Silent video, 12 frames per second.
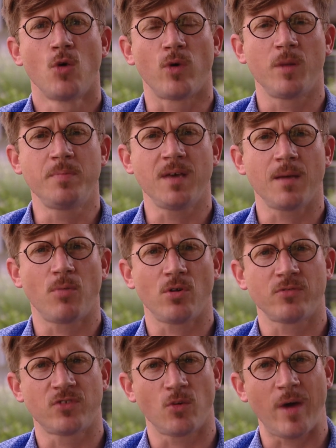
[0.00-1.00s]
we'll be
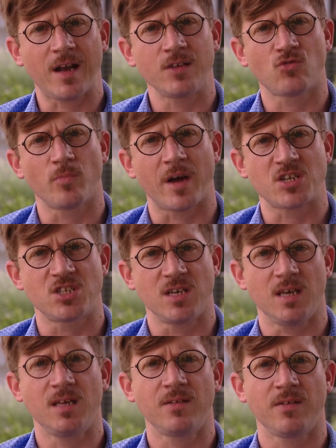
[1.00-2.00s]
able directly to match the
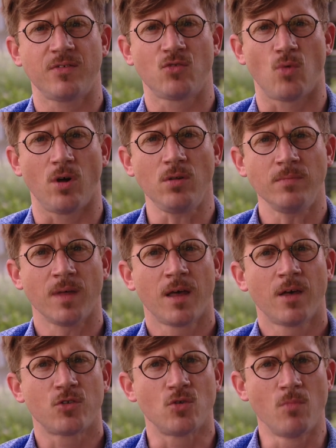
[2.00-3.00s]
individual,
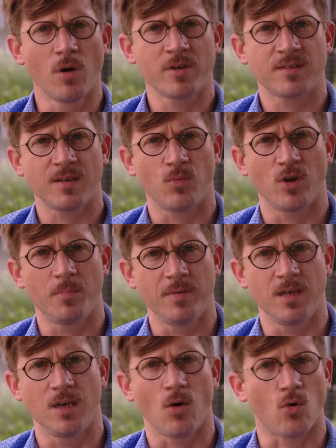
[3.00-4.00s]
the moment he will
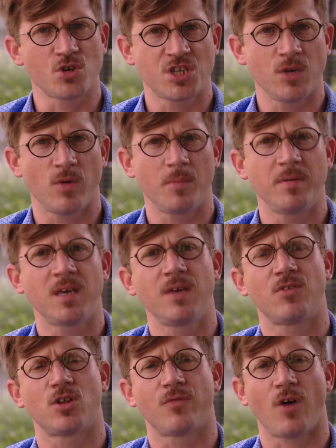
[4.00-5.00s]
be or she will be
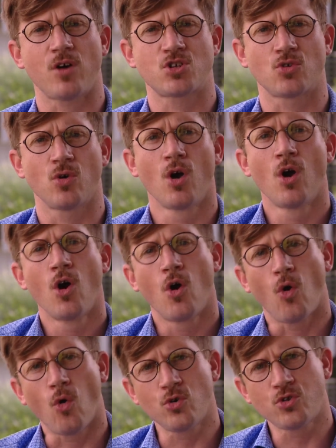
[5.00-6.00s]
given a voucher,
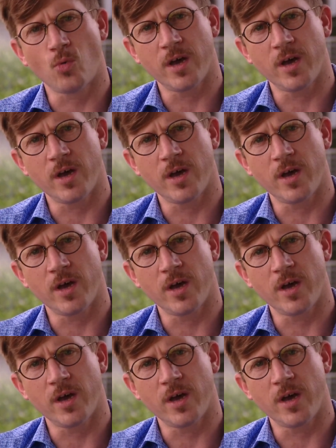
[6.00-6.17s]
all the